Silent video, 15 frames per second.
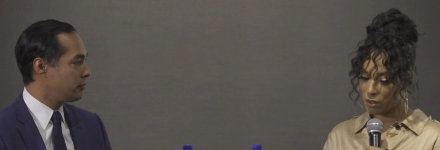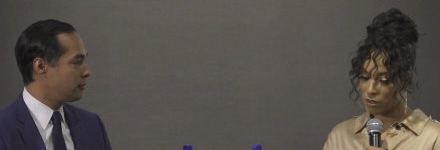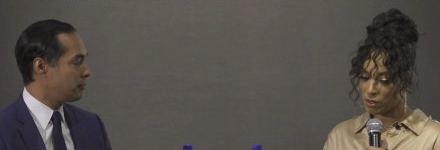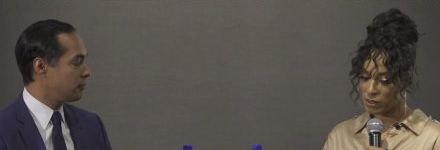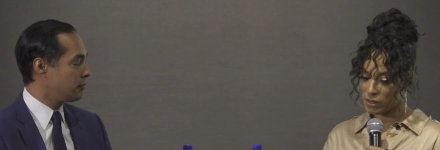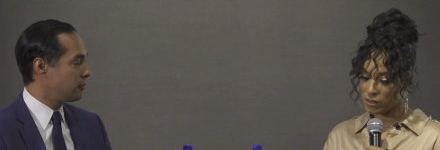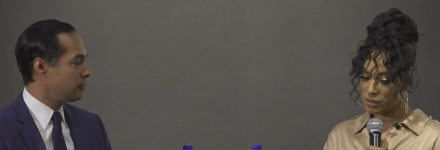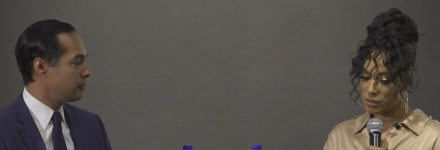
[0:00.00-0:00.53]

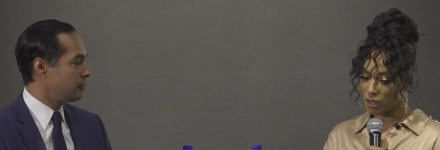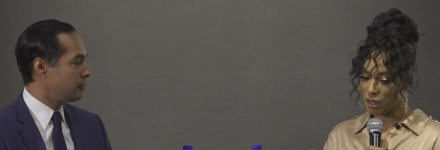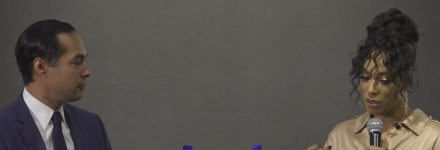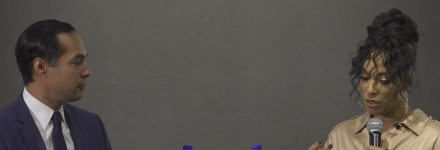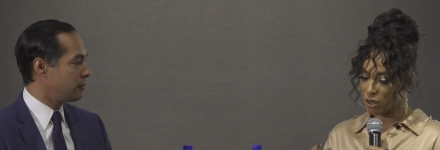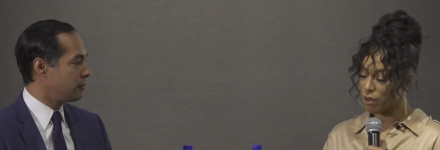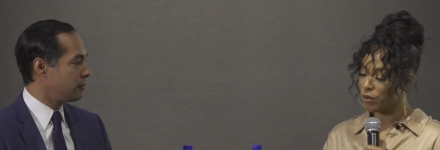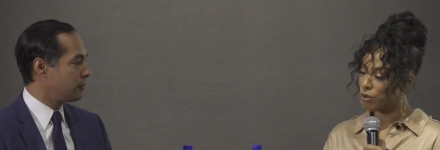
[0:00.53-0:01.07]
Speaker 1: there is
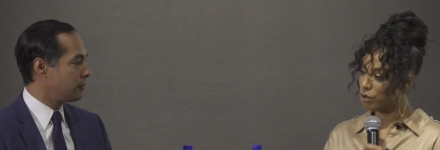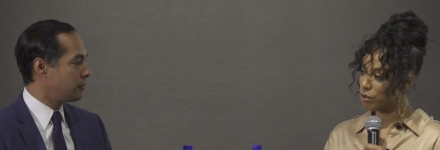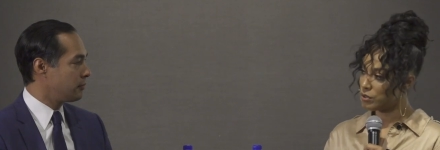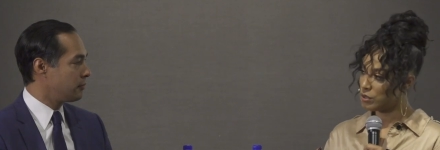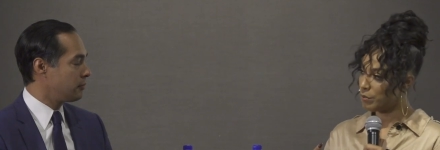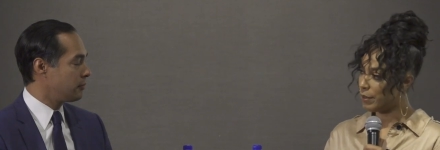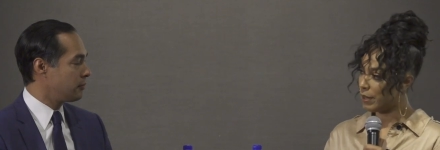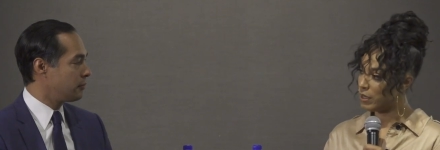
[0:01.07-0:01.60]

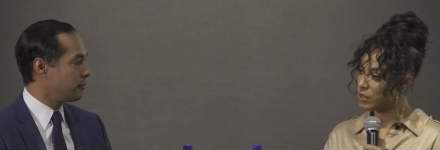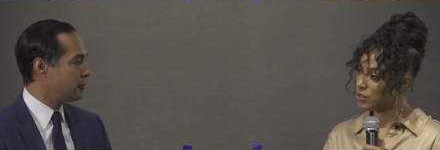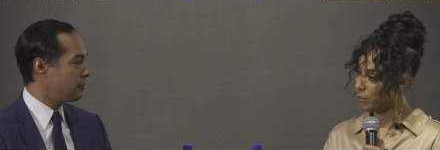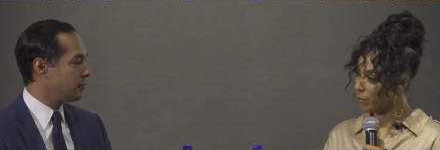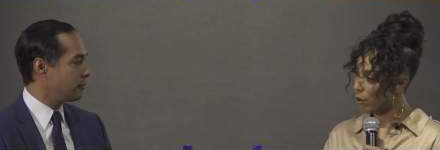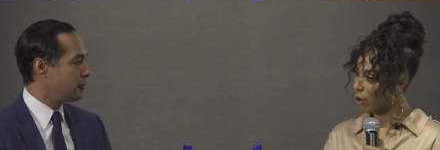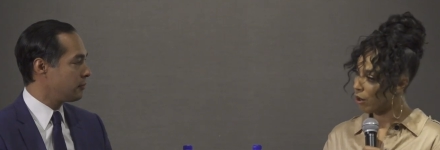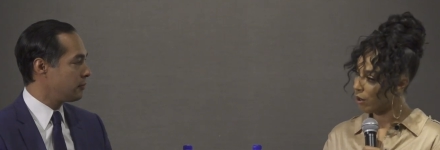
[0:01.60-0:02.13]
another
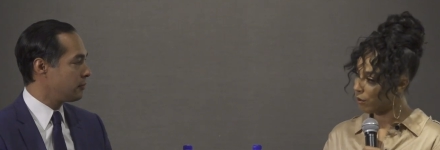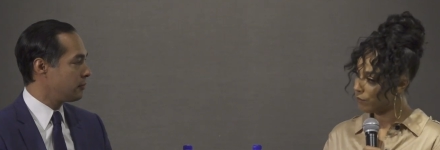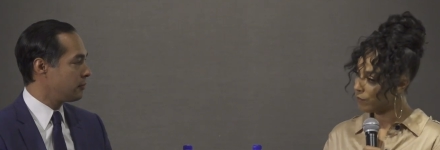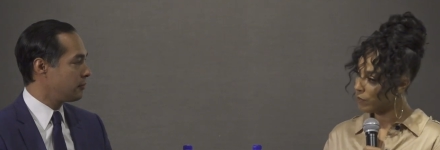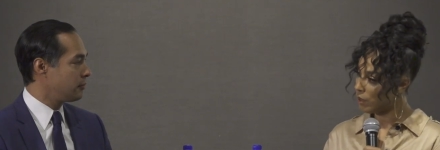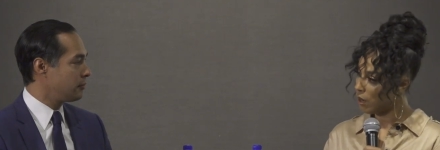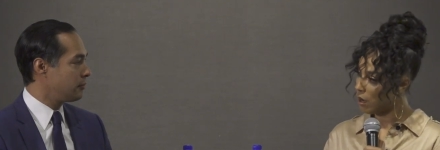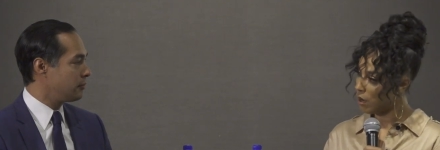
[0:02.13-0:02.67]
debate tomorrow.
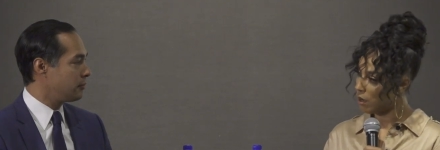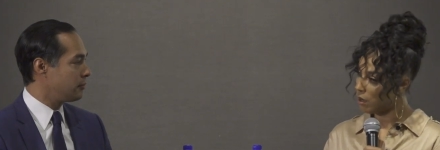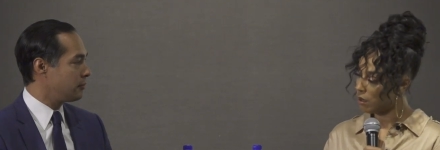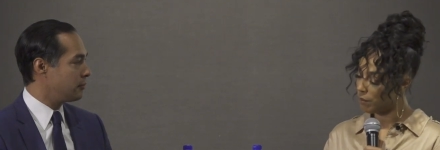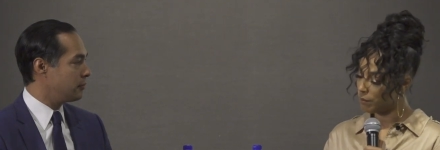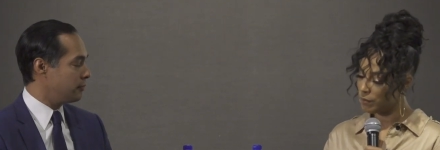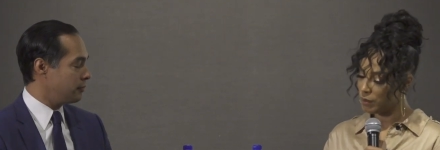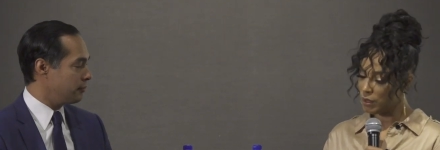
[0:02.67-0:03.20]

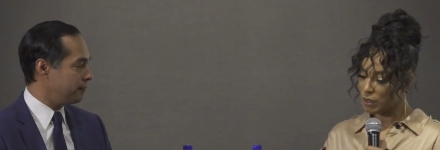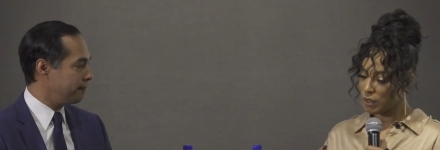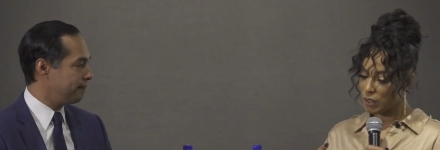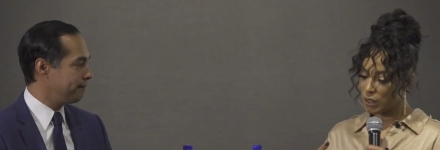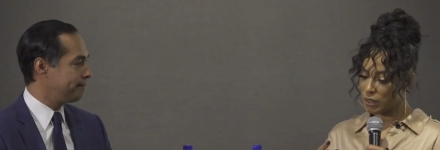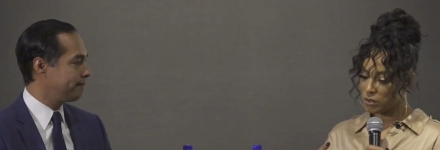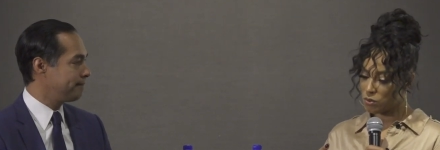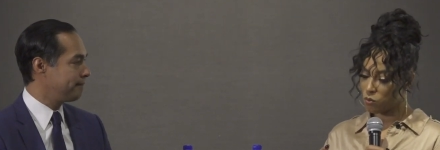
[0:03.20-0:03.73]
Um,
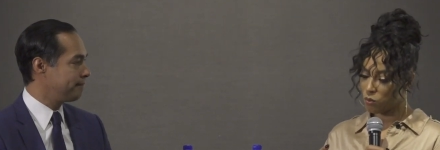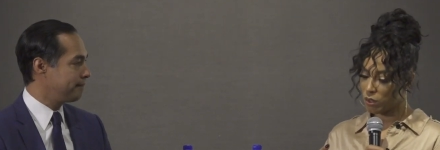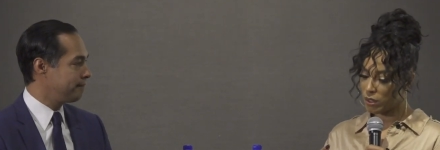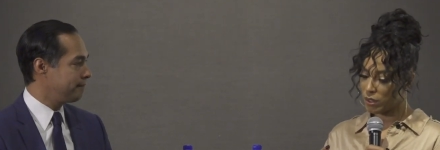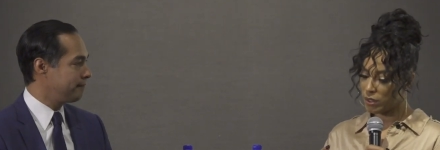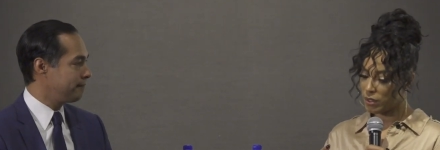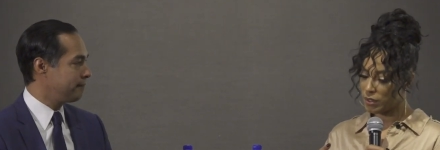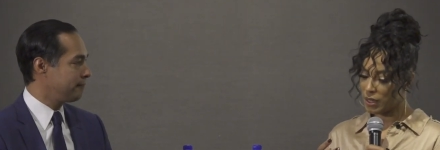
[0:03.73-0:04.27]
it's
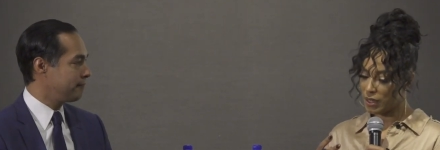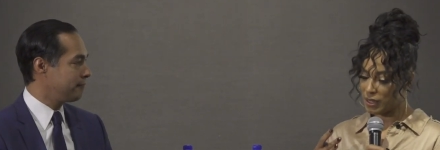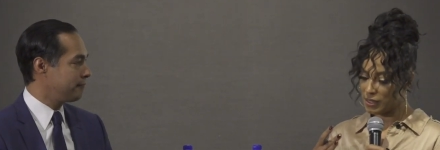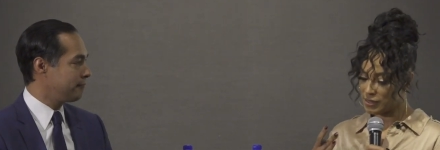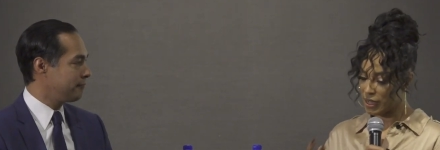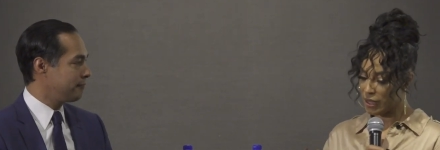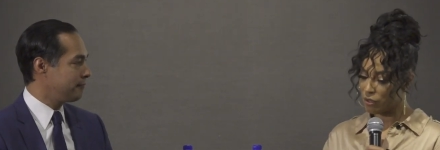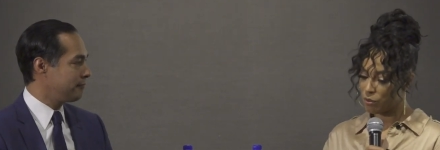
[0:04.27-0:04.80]
one
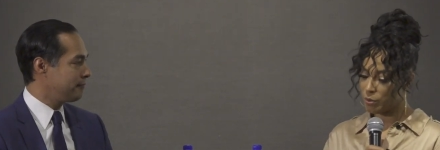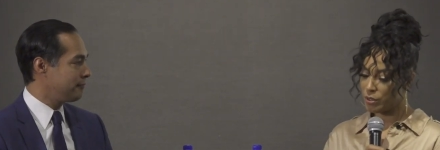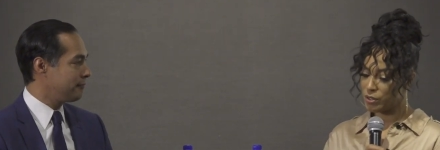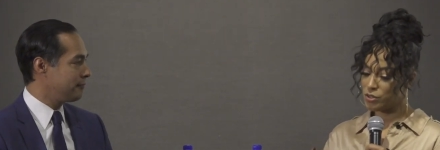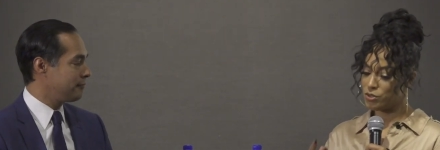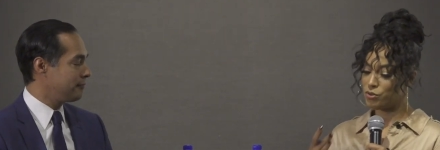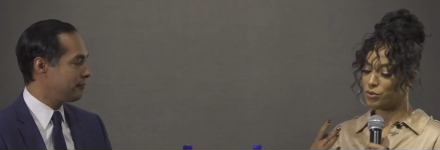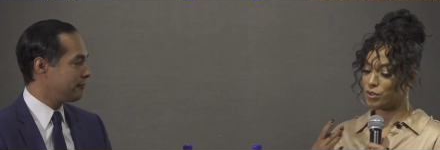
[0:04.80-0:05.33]
at Tyler
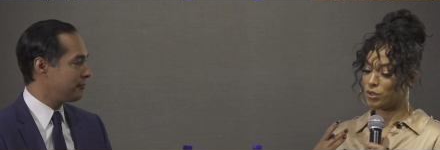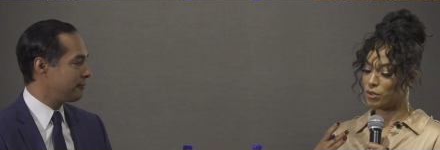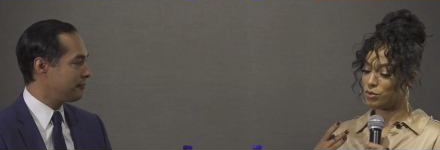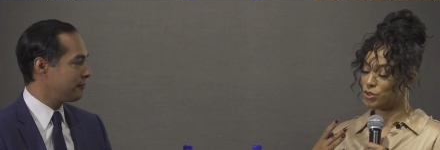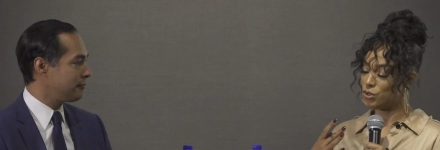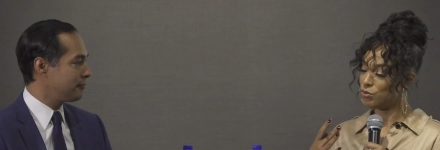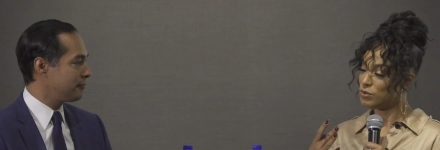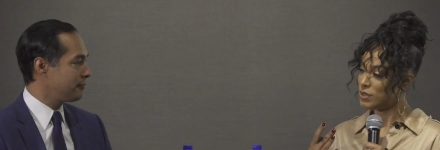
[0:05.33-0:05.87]
Perry
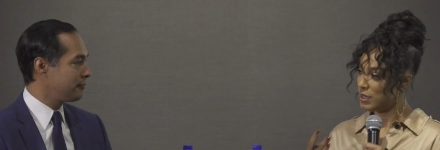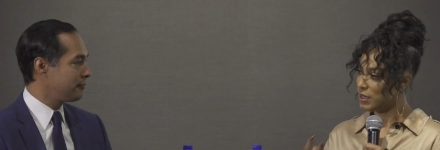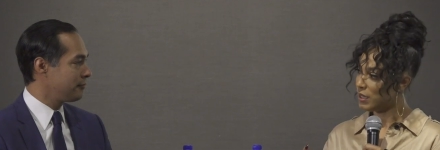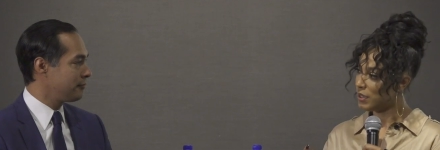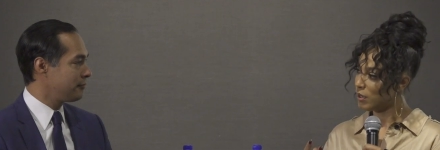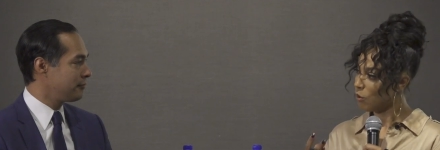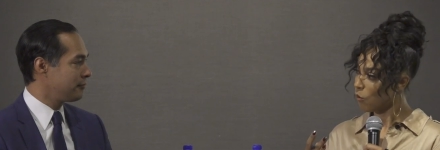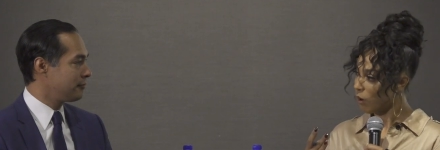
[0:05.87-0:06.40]
Studios. You
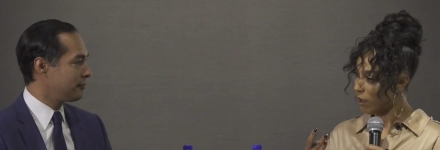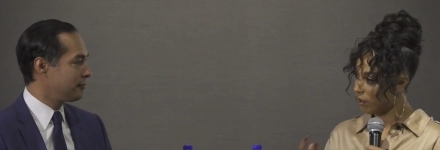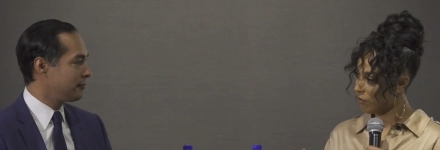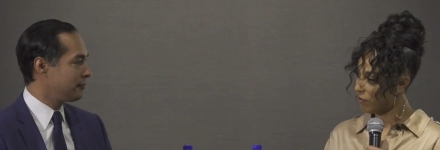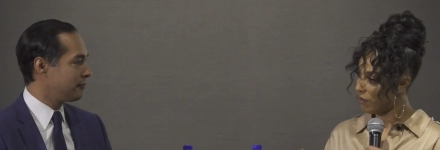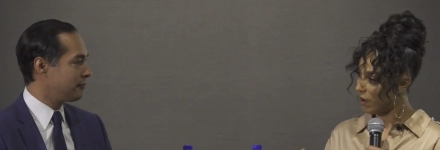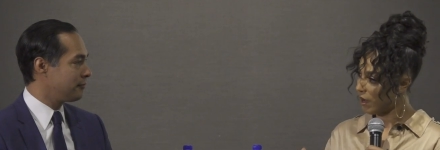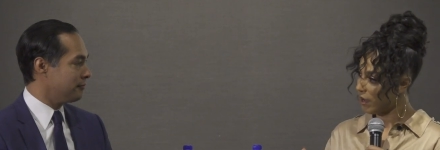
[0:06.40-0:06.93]
didn't
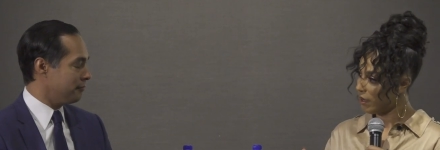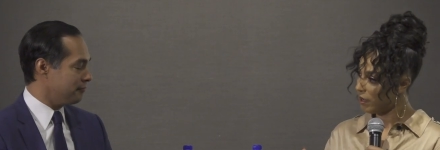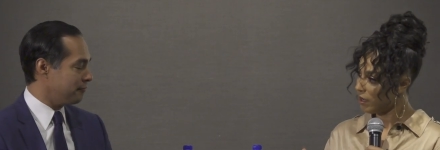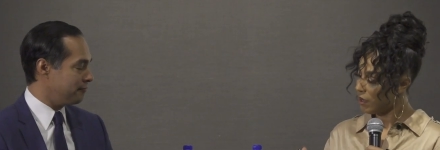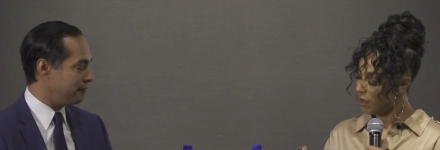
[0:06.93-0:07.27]
qualify,